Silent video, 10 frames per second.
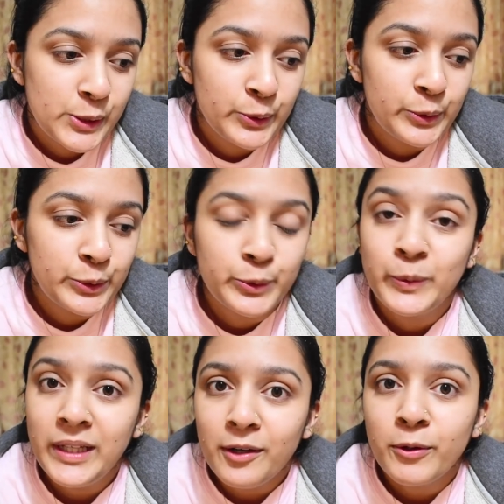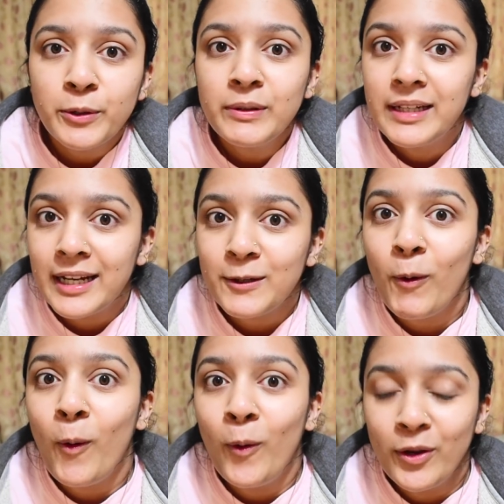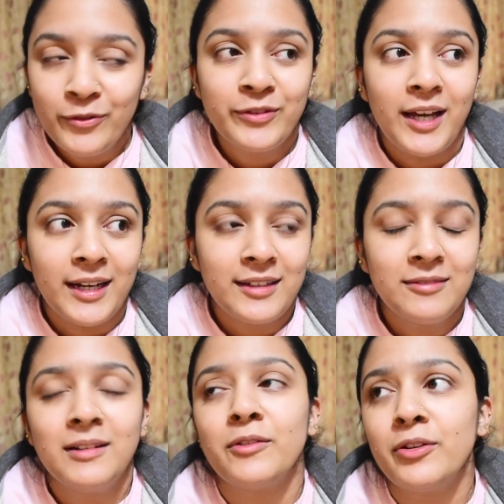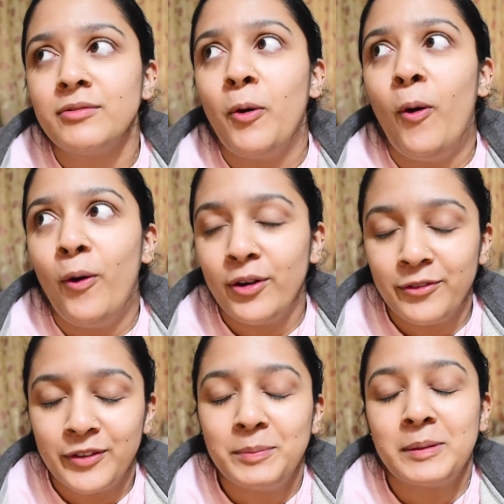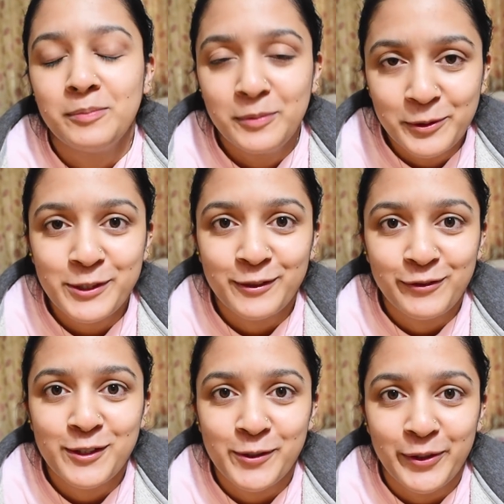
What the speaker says: So we are going to get all of that, well, not all of it, but most of it